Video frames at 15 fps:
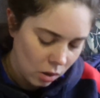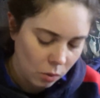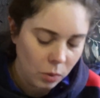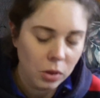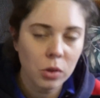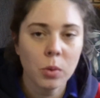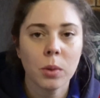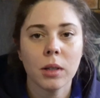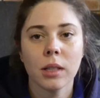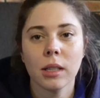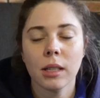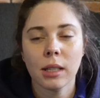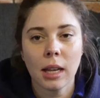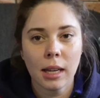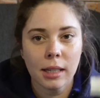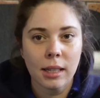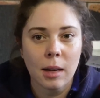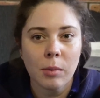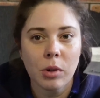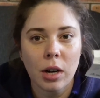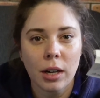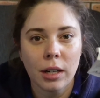which was a
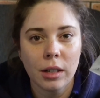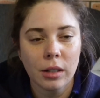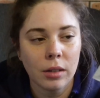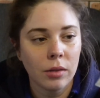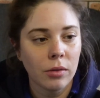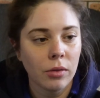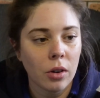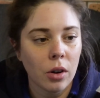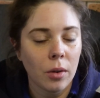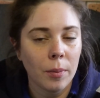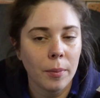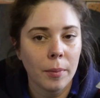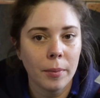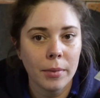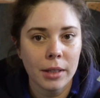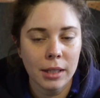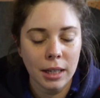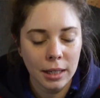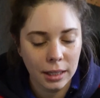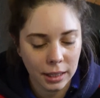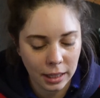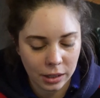snapdragon from the
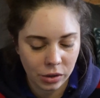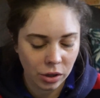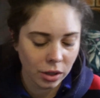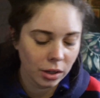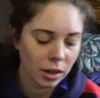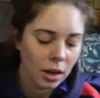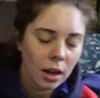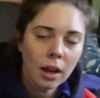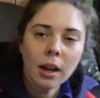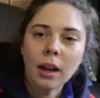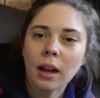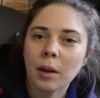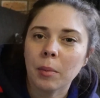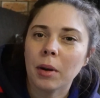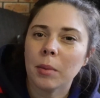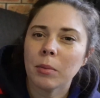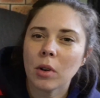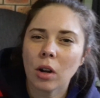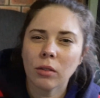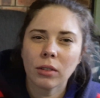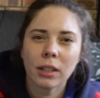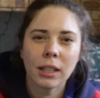seed collection, but I'm
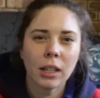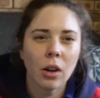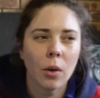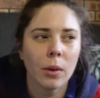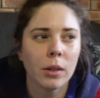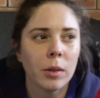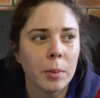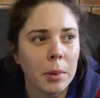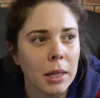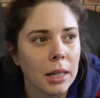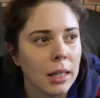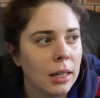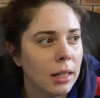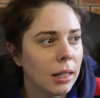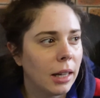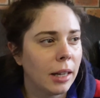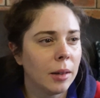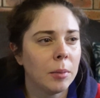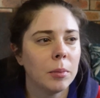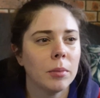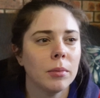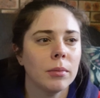not really going to be like
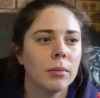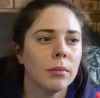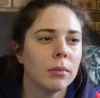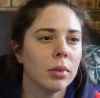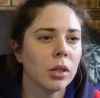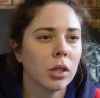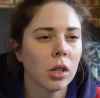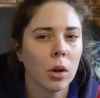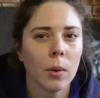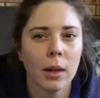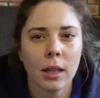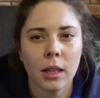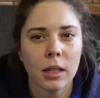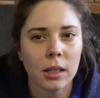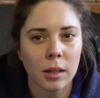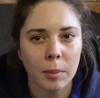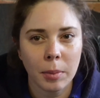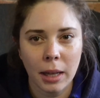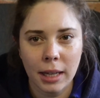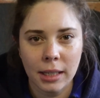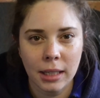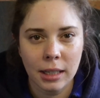sowing this and
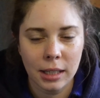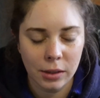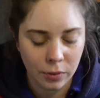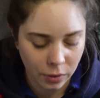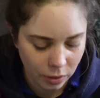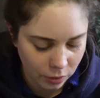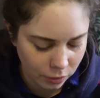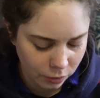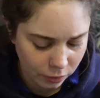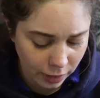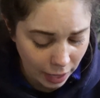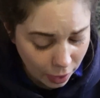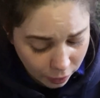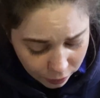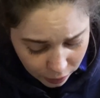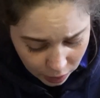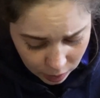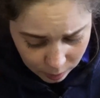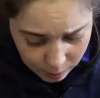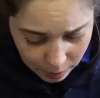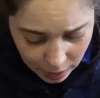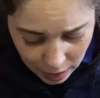planting this for the flower
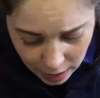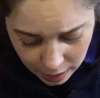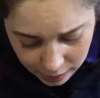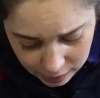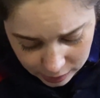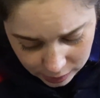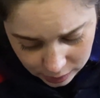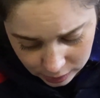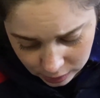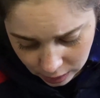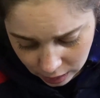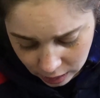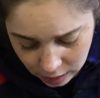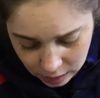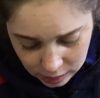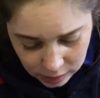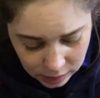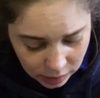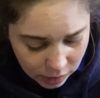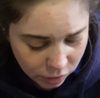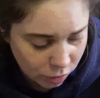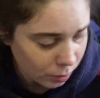farm as
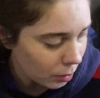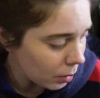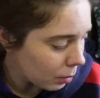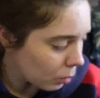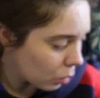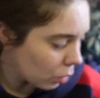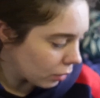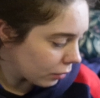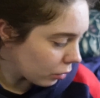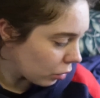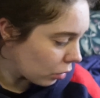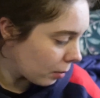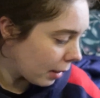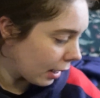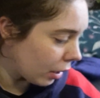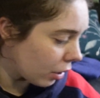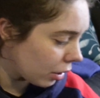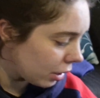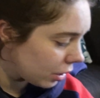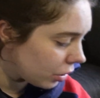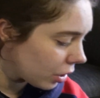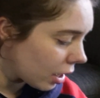such, but more for my
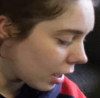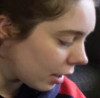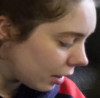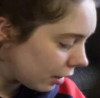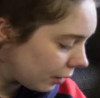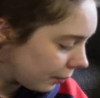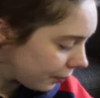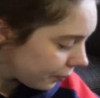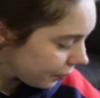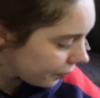cottage garden.